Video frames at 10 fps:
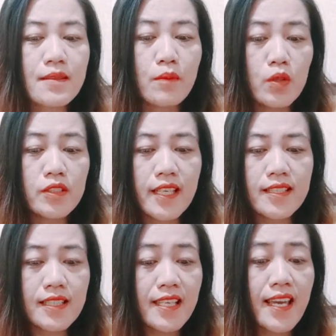bone
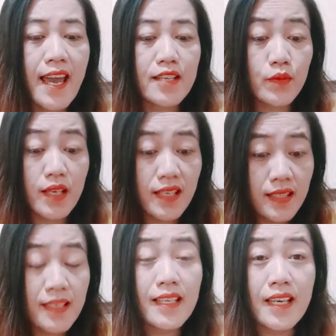density as we
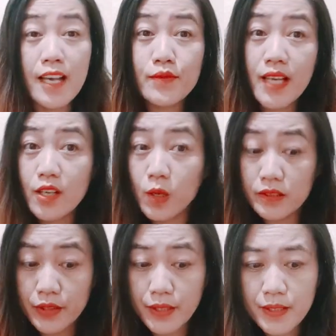get
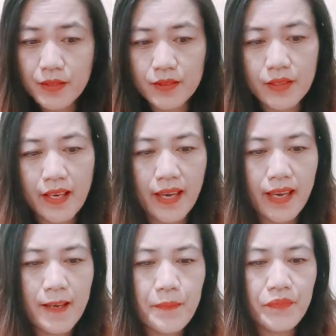older.
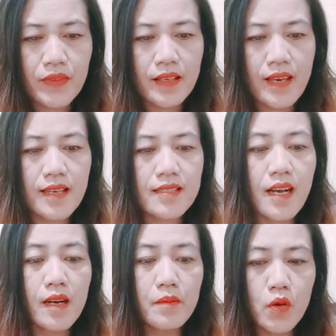Okay, yes,
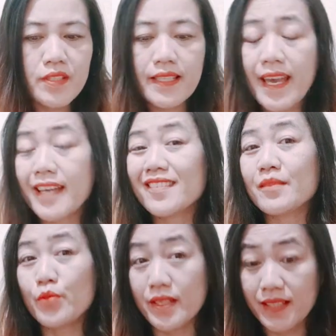our bones get
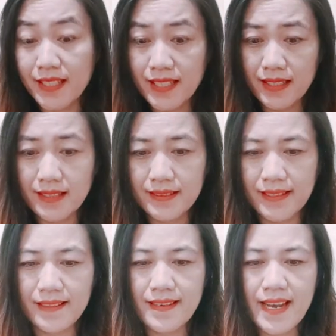brittle.
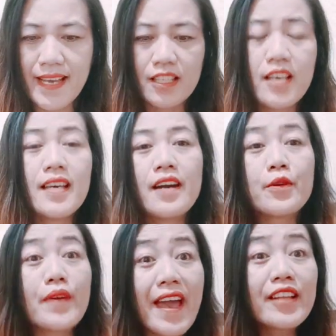All right,
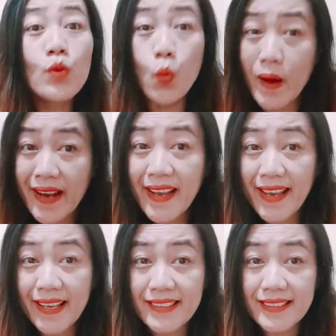red
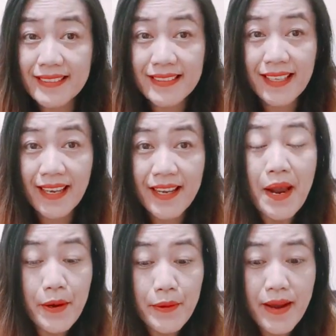wine. Okay,
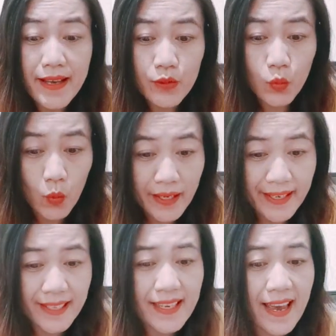red
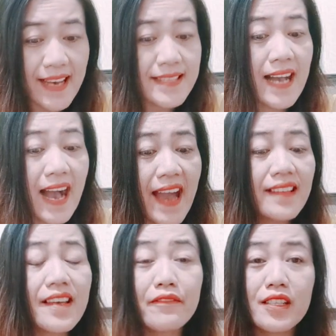wine has high
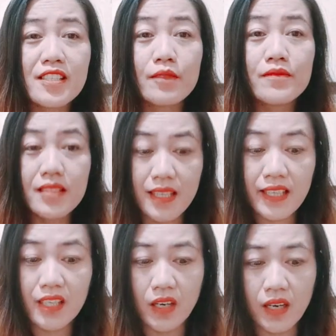levels of
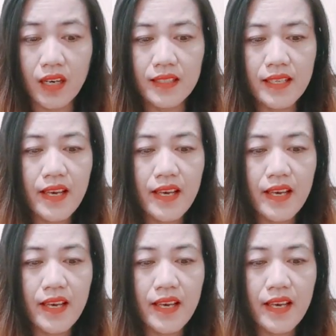silicon,